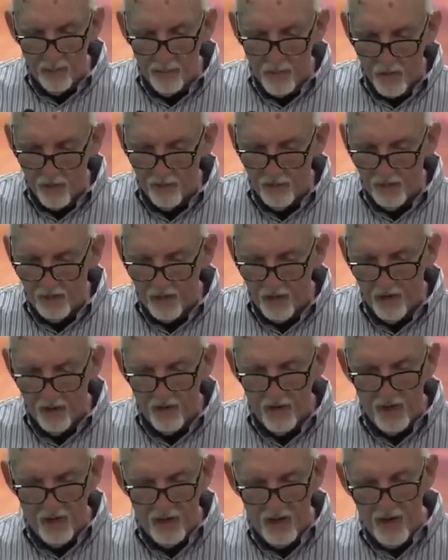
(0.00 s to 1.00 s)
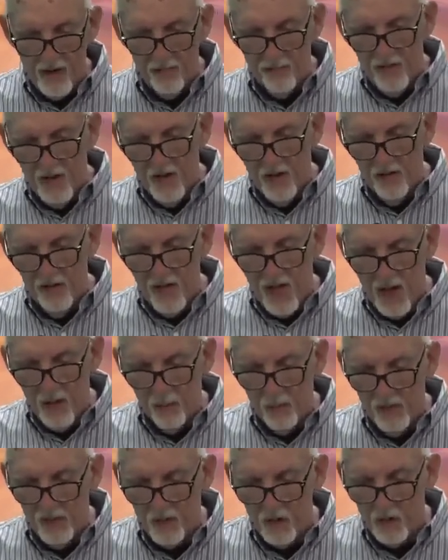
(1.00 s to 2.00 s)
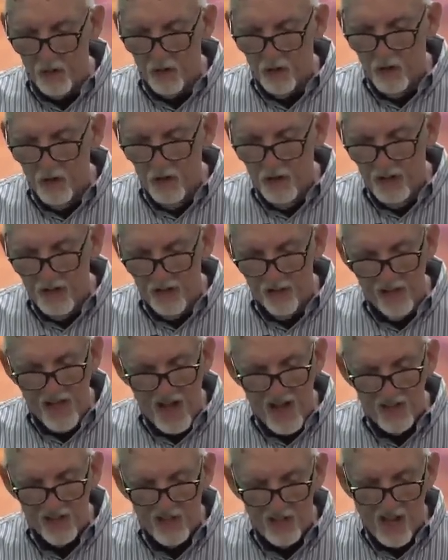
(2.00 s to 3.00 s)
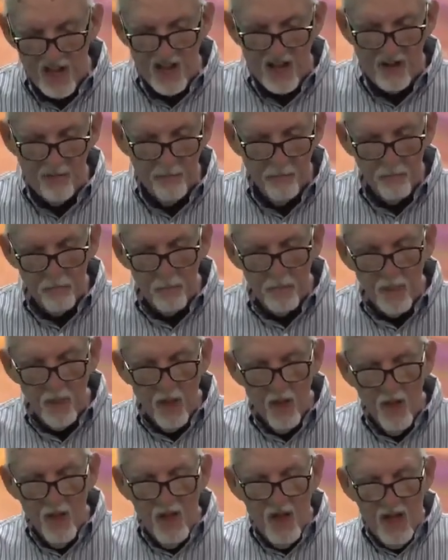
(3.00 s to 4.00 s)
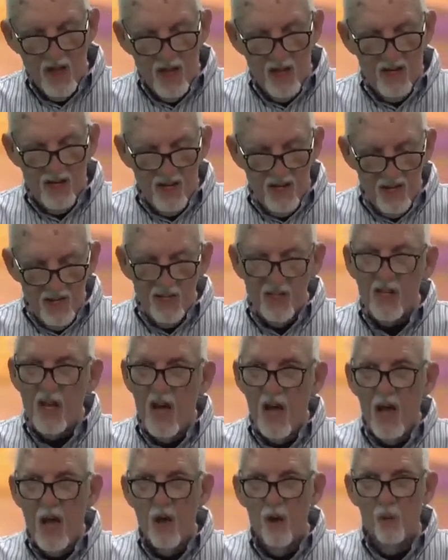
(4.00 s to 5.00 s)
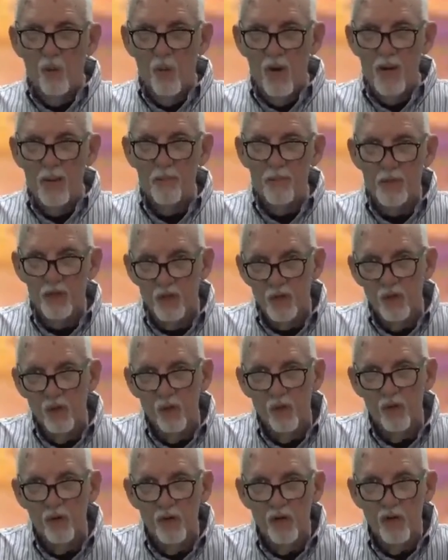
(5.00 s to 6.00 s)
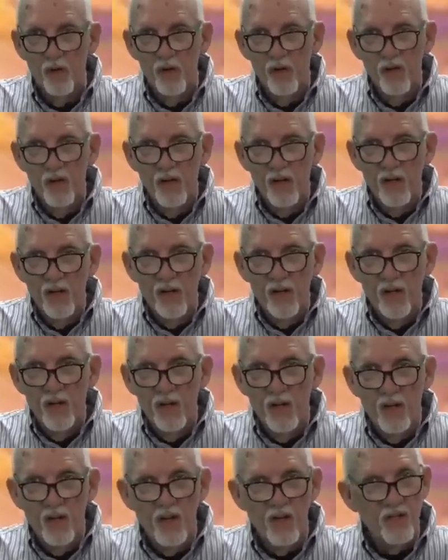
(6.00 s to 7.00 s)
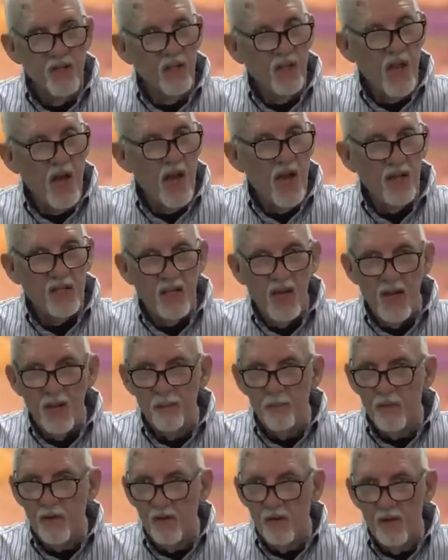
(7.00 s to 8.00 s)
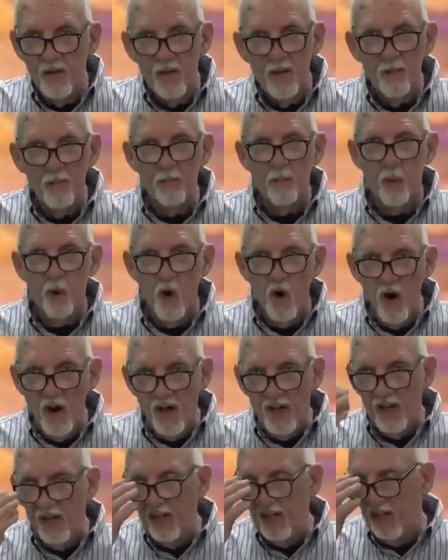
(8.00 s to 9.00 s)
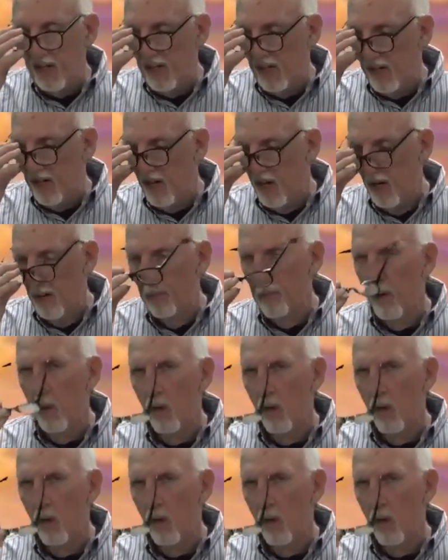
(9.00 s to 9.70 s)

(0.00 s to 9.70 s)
perfect heart, and have done that which is good in thy sight. And Hezekiah wept sore. Hezekiah came to him praying in a humble